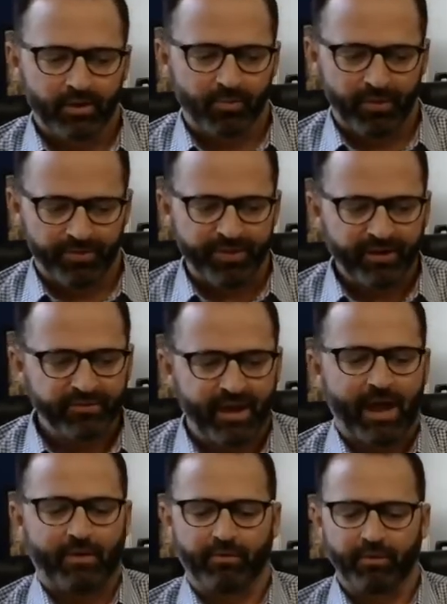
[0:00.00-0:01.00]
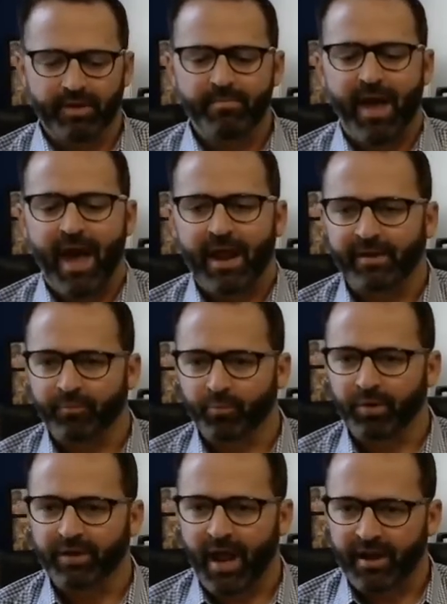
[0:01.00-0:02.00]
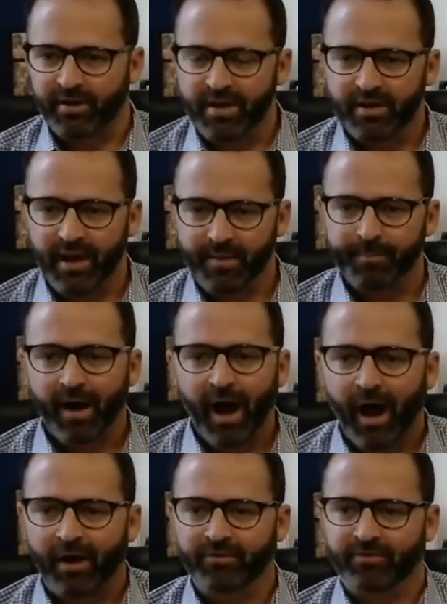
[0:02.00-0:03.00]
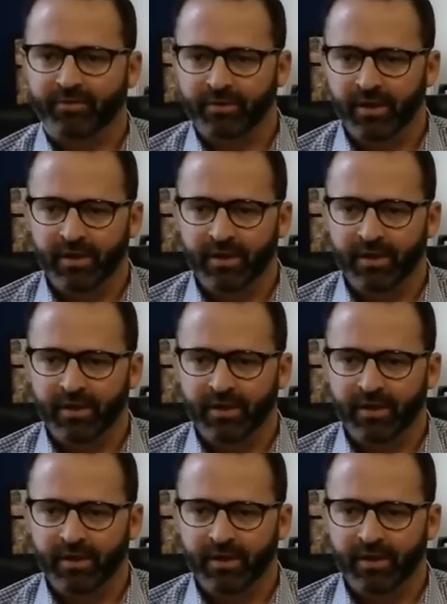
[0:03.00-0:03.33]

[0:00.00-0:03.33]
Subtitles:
when things got really bad, and we kind of hit pause and